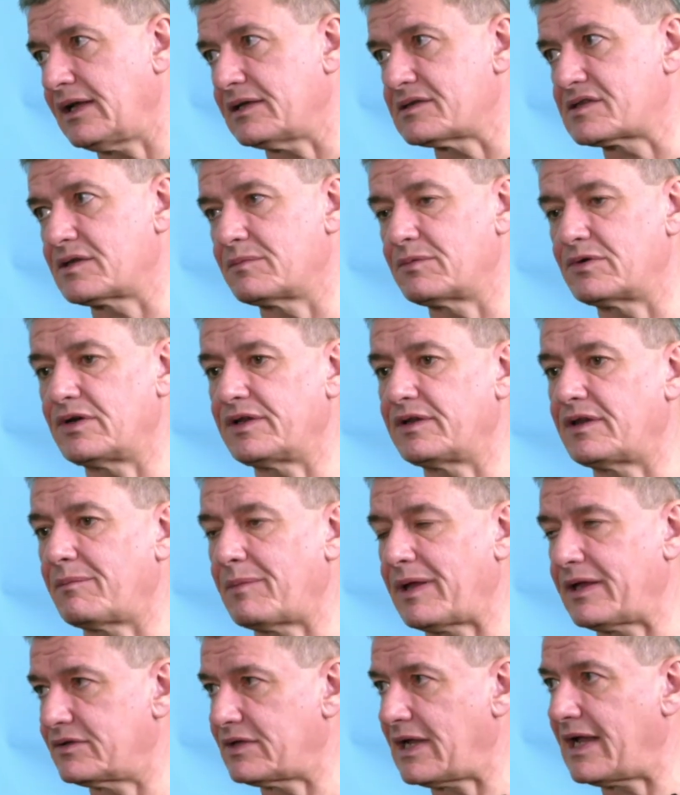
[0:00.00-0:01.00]
and similarly they
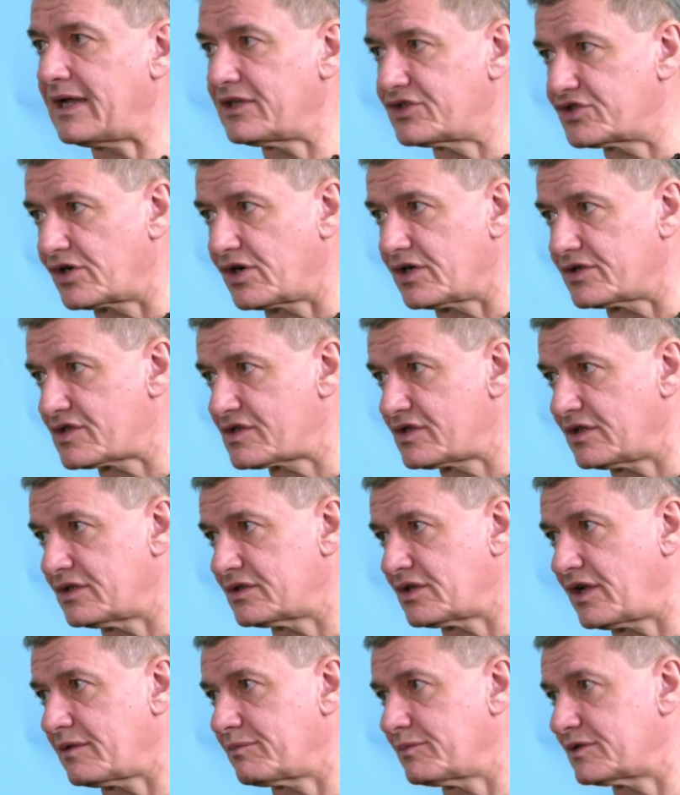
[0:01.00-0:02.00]
may add charges to the
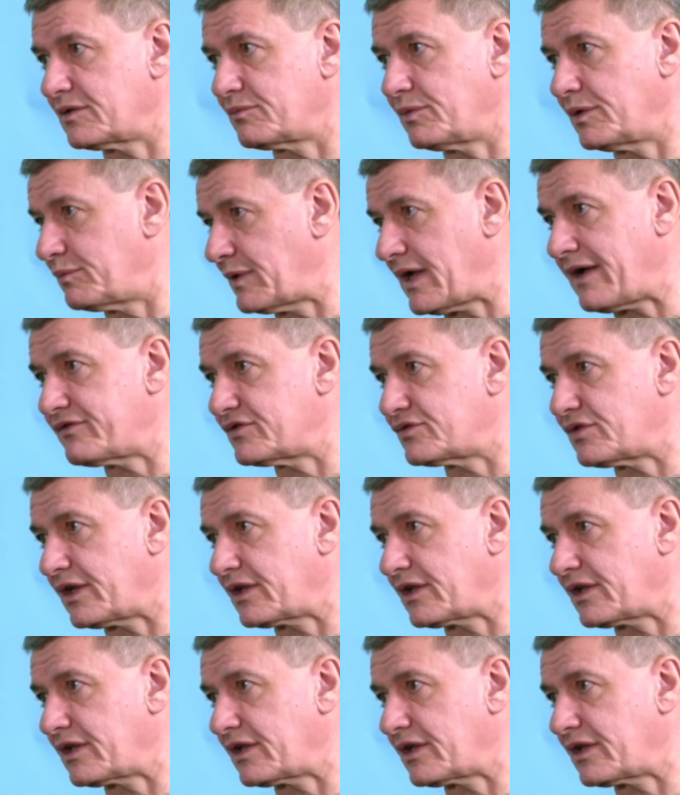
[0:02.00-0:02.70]
indictment that we haven't